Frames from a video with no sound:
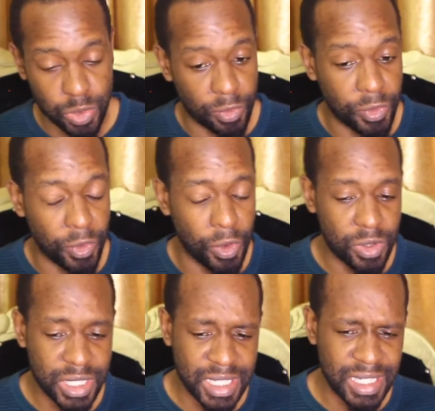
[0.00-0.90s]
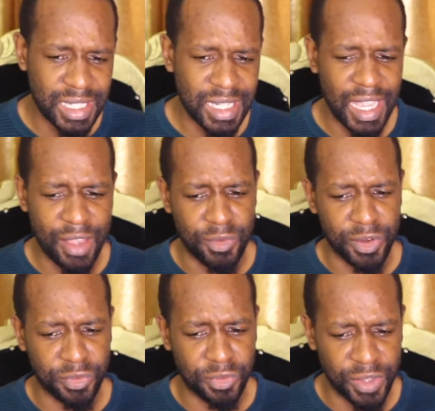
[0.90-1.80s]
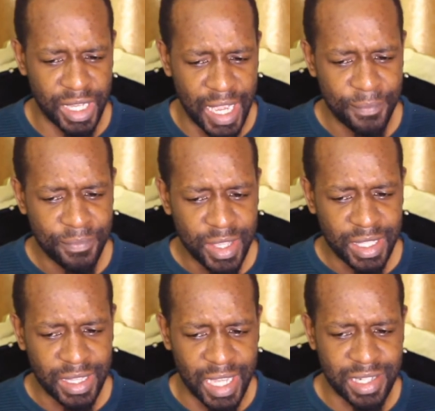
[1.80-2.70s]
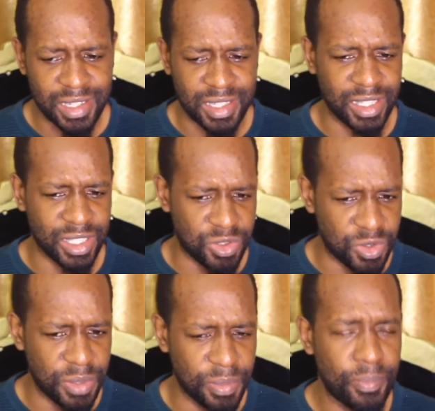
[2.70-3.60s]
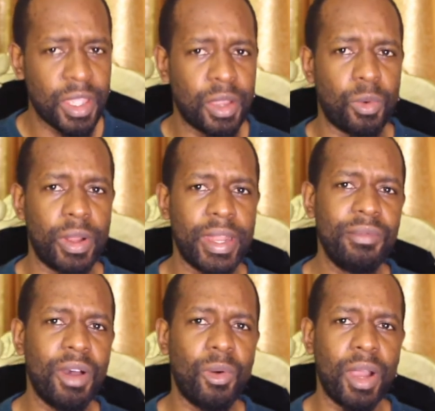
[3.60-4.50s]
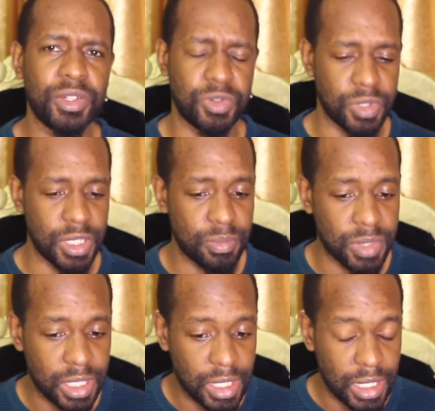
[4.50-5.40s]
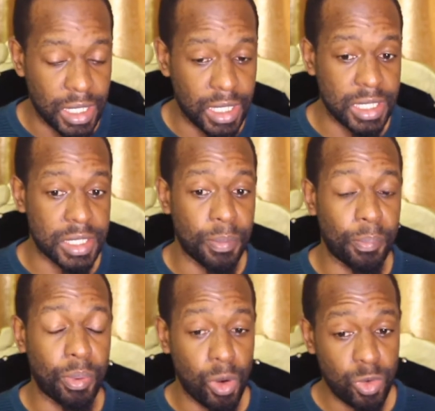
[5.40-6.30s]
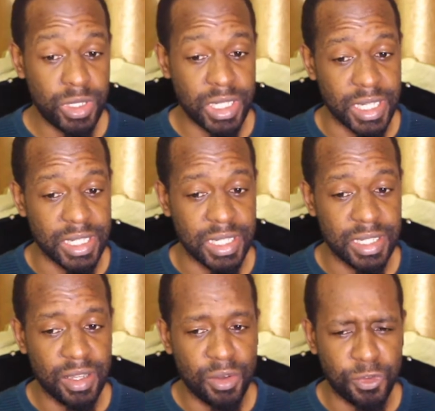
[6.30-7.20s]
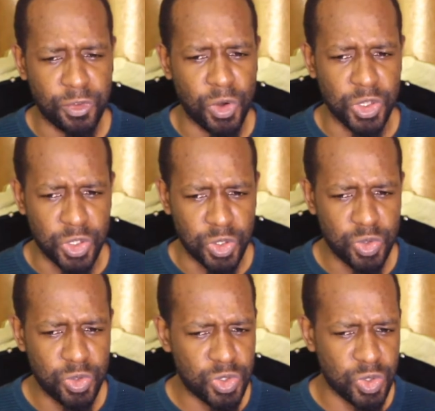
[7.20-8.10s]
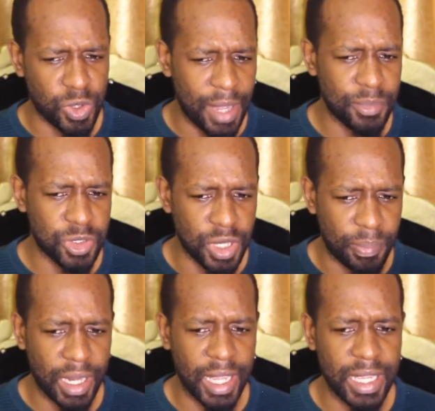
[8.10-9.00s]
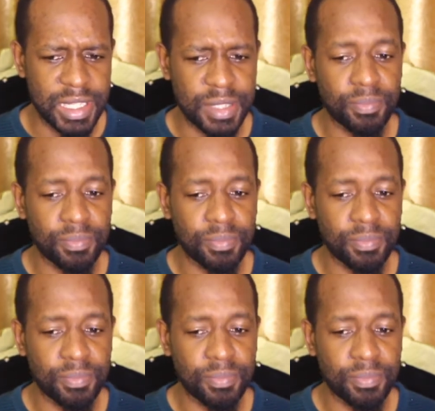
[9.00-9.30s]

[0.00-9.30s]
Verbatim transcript: of noting every figure that is in the dream. Whenever one dreams, it is important for you to come to a place